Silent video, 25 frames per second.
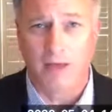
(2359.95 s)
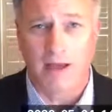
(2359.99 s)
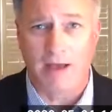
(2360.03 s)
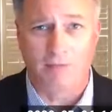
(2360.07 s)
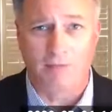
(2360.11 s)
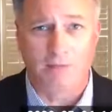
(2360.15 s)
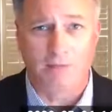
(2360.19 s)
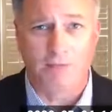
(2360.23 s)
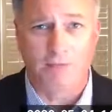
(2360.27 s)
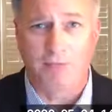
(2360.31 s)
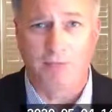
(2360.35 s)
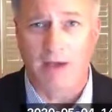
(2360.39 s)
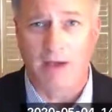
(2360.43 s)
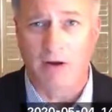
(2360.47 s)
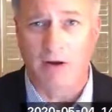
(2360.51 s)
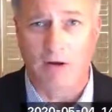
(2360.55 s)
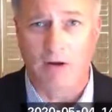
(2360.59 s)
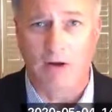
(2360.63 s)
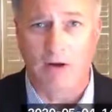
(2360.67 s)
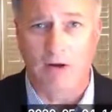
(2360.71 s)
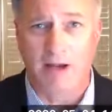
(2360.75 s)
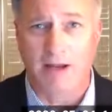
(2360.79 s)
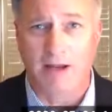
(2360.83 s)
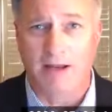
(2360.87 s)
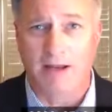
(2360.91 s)
many of whom
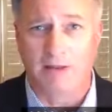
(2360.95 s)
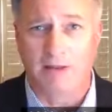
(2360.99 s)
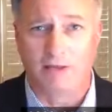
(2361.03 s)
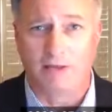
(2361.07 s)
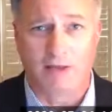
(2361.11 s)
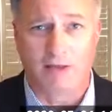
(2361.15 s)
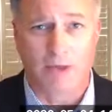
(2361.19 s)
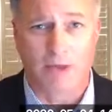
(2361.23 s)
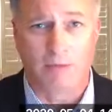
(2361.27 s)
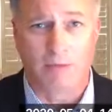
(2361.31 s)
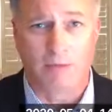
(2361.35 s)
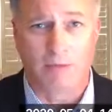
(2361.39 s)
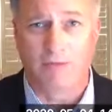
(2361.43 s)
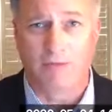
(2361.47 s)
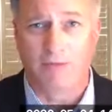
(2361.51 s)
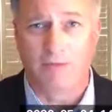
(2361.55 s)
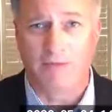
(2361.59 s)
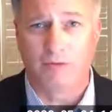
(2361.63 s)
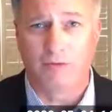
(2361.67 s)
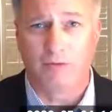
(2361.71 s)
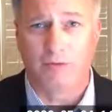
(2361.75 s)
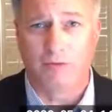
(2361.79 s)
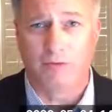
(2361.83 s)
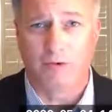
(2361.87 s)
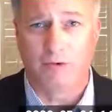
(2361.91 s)
have their own ideas, and I
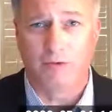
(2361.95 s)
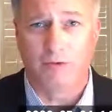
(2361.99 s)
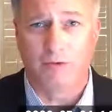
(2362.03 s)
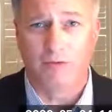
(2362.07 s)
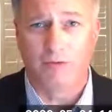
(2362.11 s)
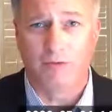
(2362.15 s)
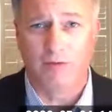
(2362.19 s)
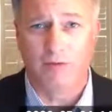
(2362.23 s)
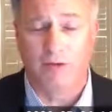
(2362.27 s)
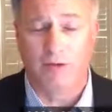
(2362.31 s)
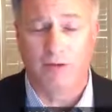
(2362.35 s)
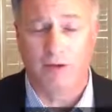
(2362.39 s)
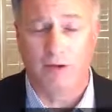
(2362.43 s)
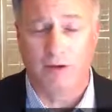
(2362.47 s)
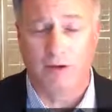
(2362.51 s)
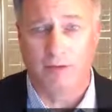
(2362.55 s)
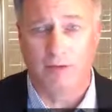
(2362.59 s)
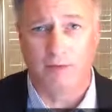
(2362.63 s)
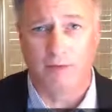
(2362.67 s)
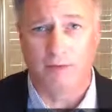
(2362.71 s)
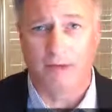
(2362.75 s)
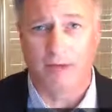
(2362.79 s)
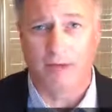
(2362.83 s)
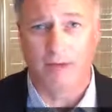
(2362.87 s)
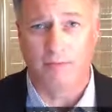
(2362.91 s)
would have loved
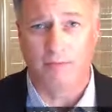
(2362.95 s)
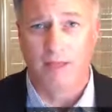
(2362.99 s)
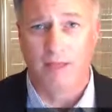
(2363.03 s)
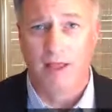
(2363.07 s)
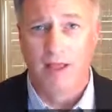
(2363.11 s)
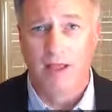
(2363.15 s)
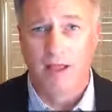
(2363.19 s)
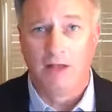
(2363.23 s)
to hear from them.